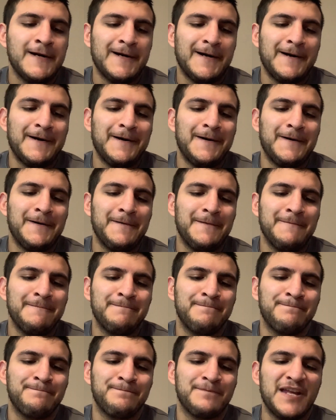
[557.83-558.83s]

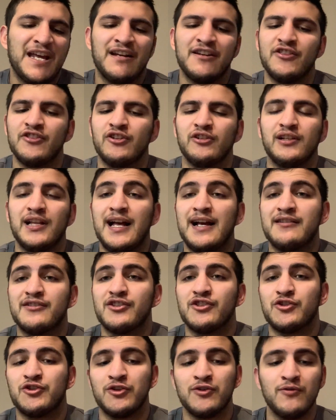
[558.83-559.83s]
Um, and in the
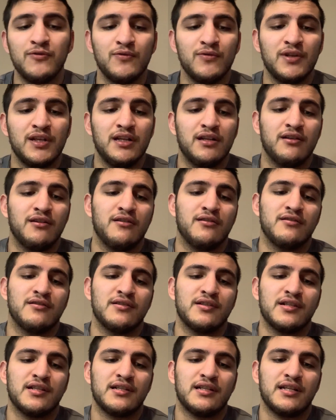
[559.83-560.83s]
last two
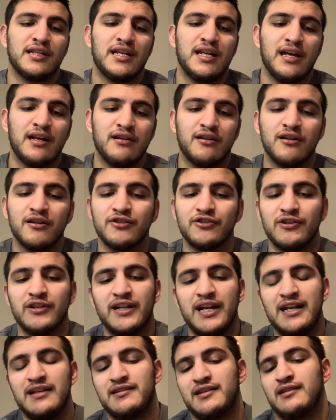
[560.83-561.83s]
years, he had
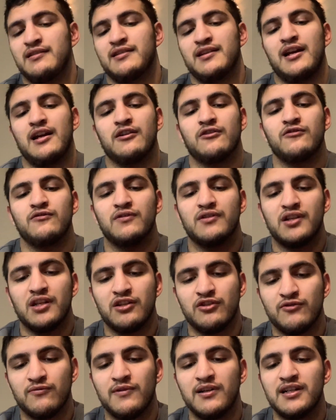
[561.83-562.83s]
118 tackles and
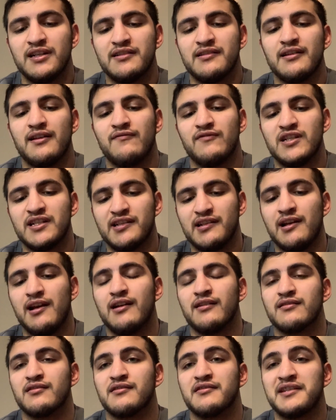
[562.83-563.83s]
27
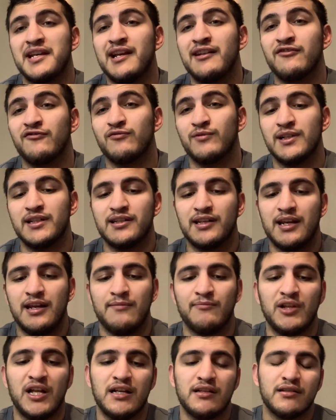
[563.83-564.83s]
sacks, 10 of which came
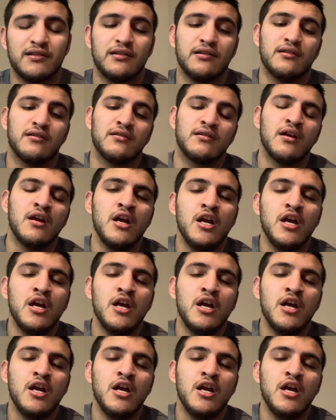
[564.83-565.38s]
last year.